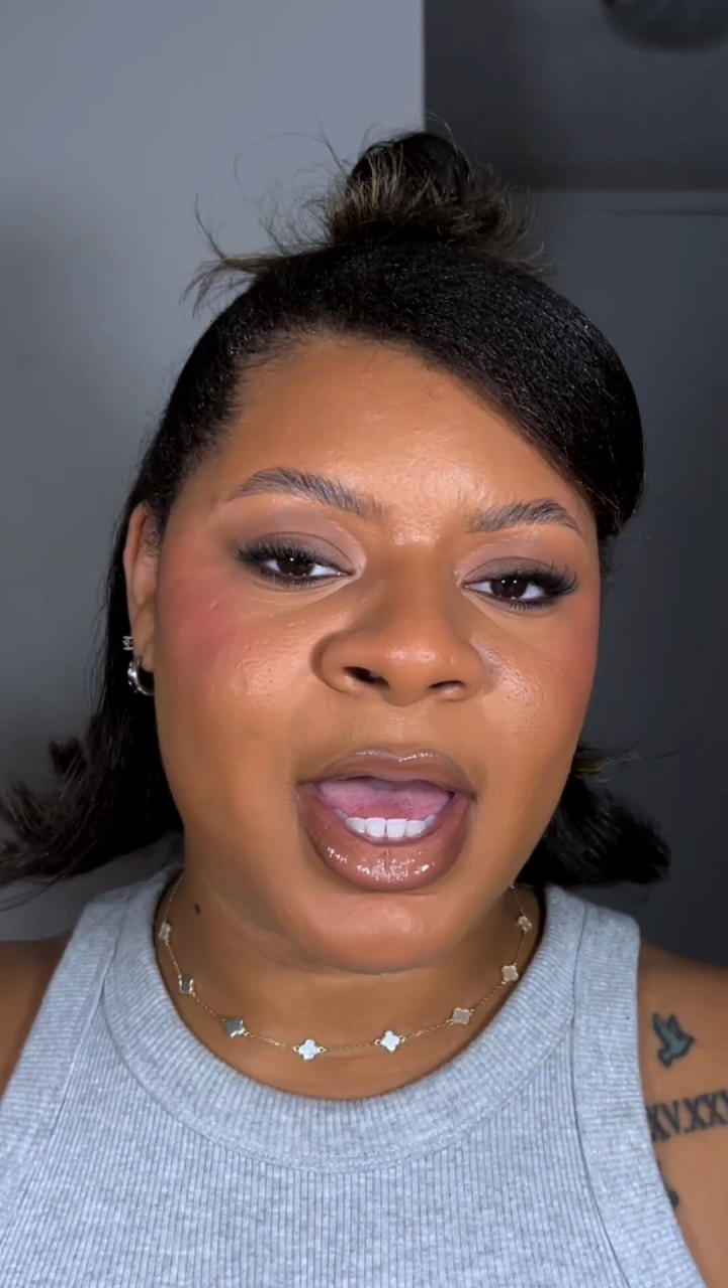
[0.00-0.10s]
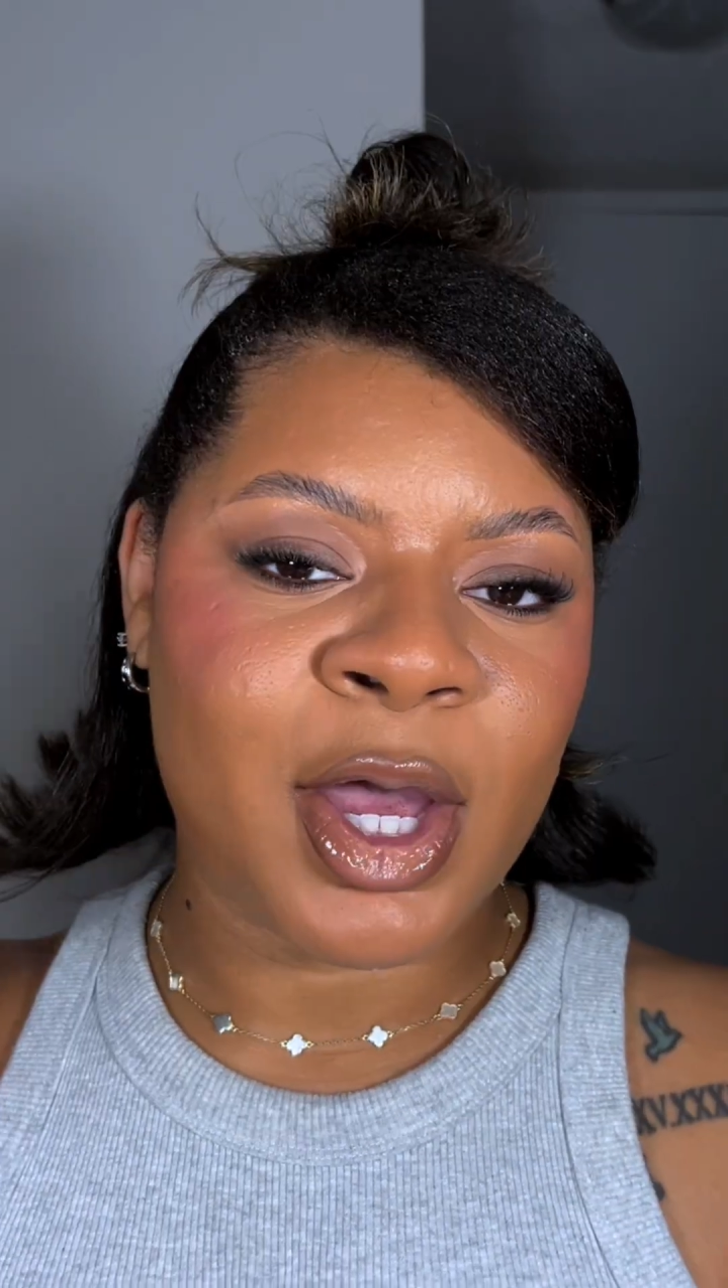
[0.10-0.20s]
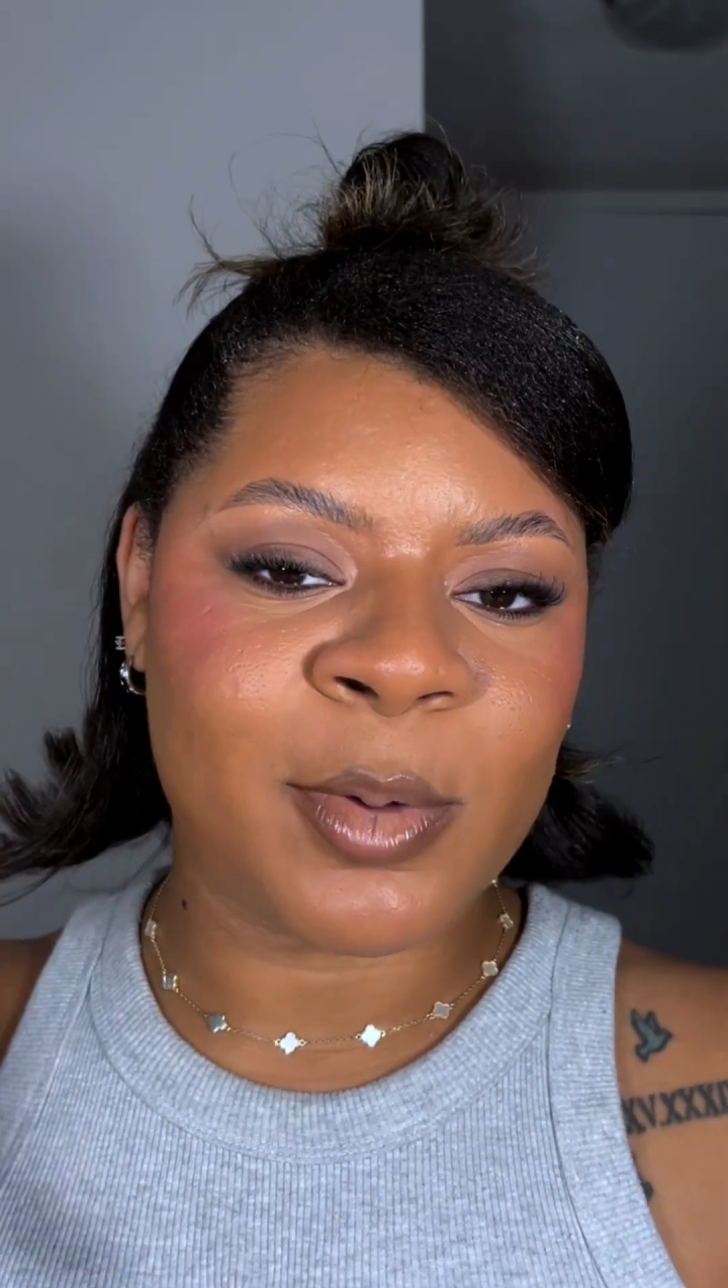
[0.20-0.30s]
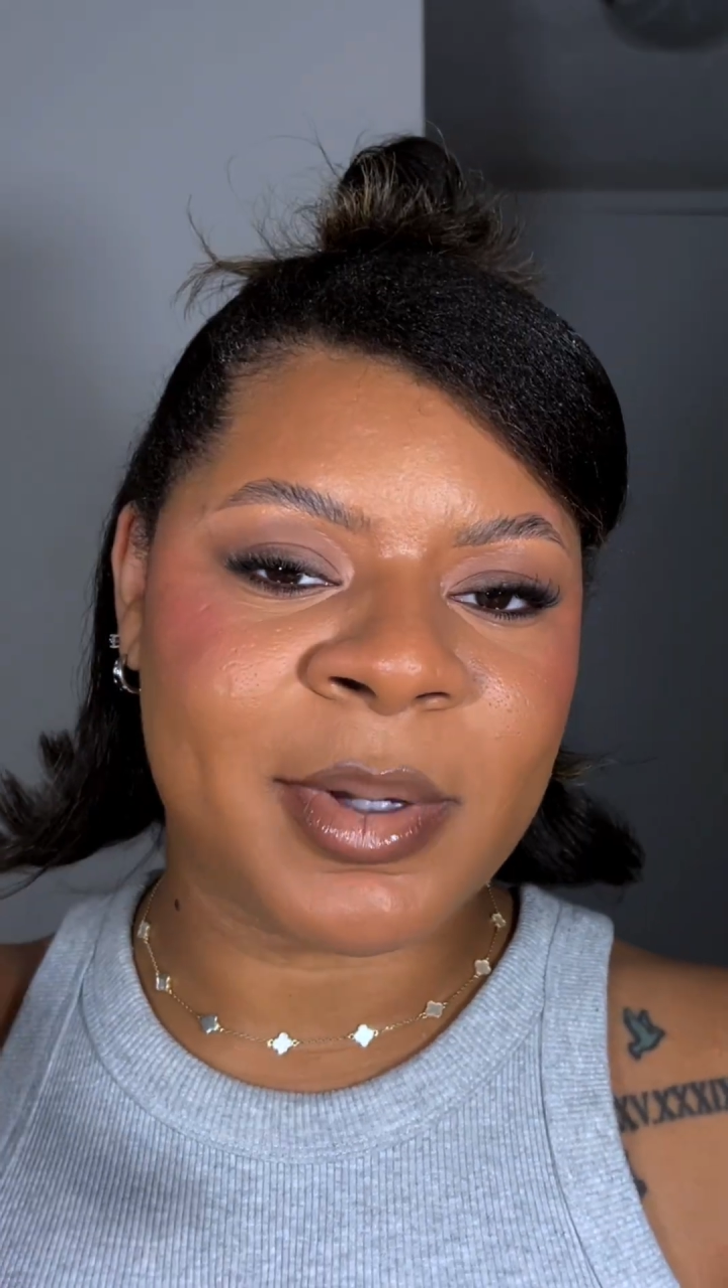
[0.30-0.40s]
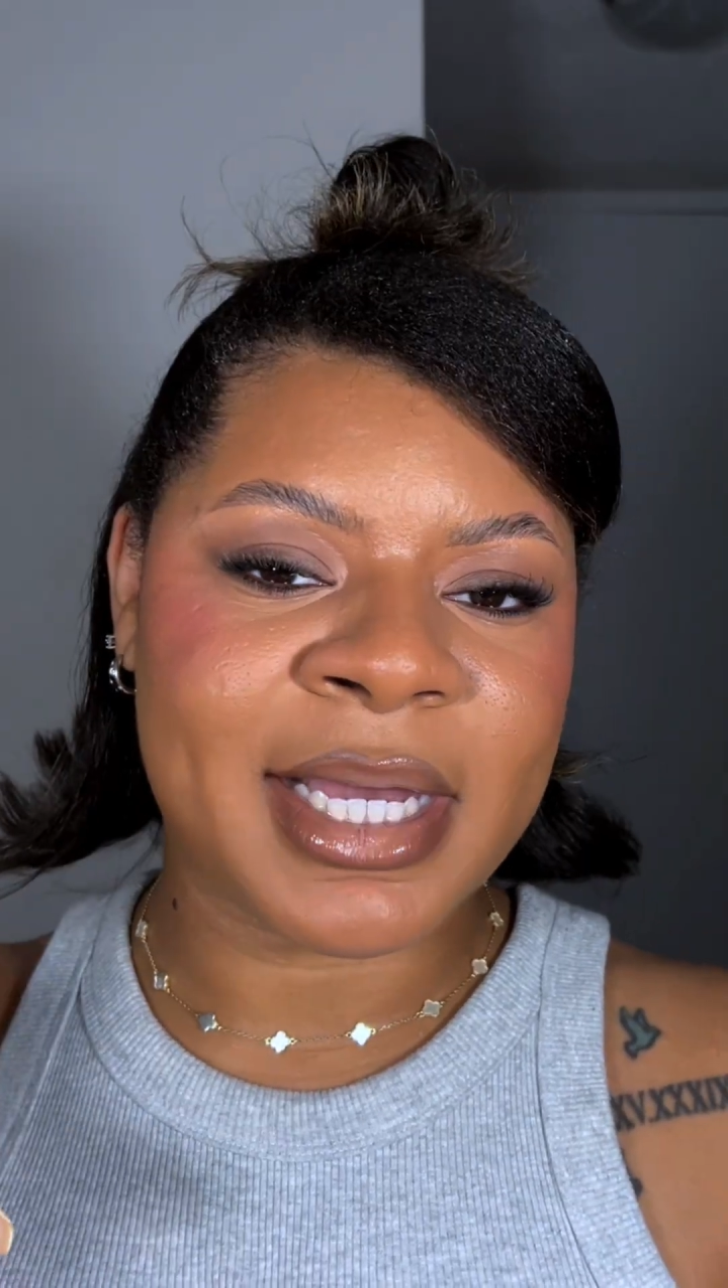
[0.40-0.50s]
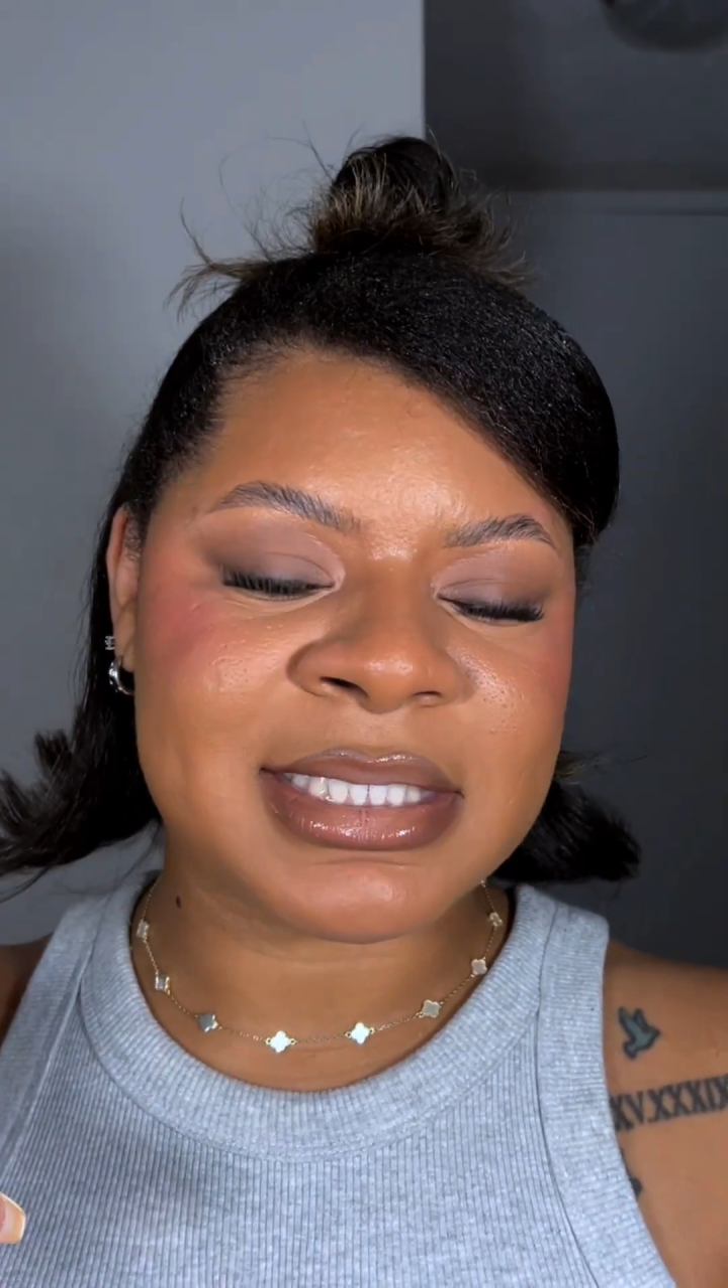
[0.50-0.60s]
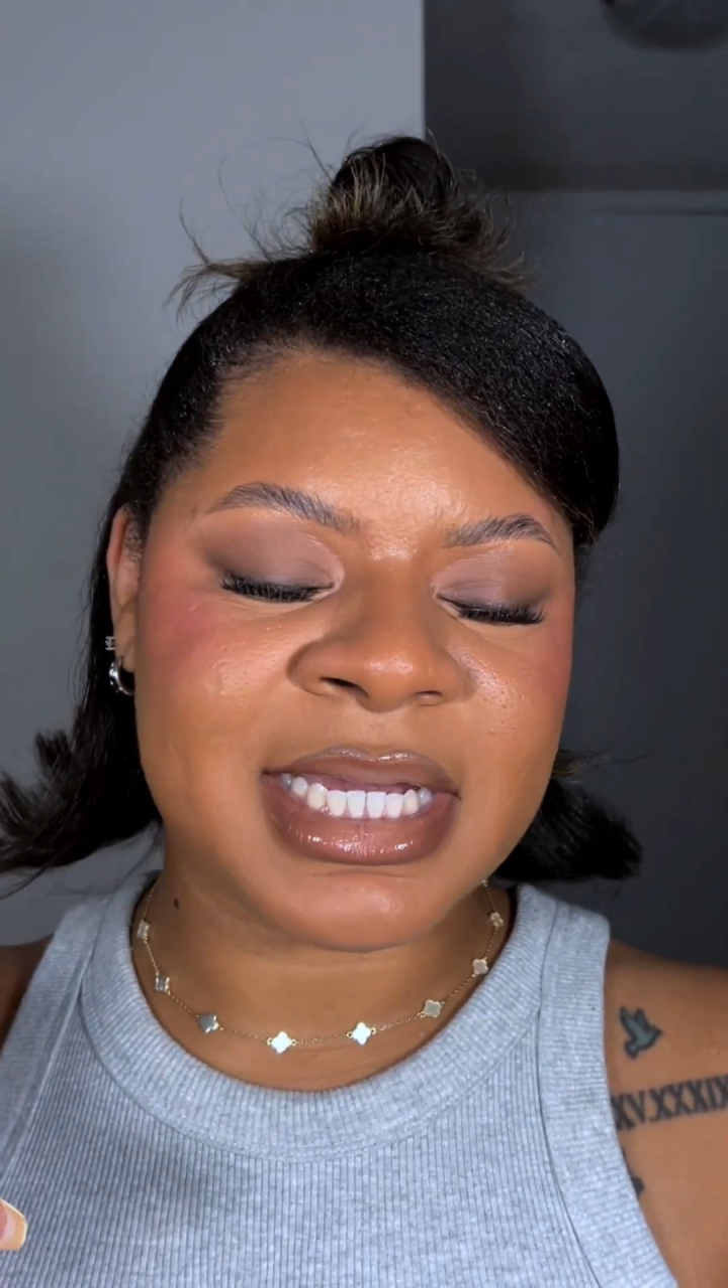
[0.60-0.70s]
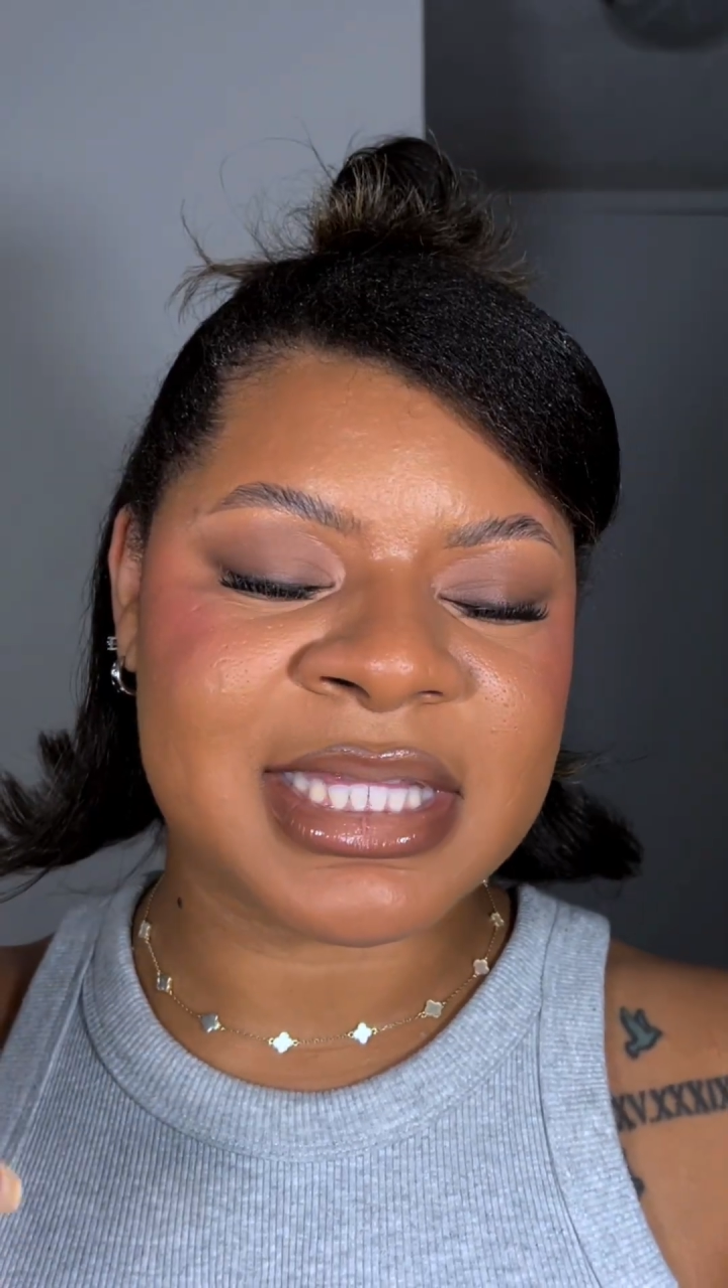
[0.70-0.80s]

I hope you guys like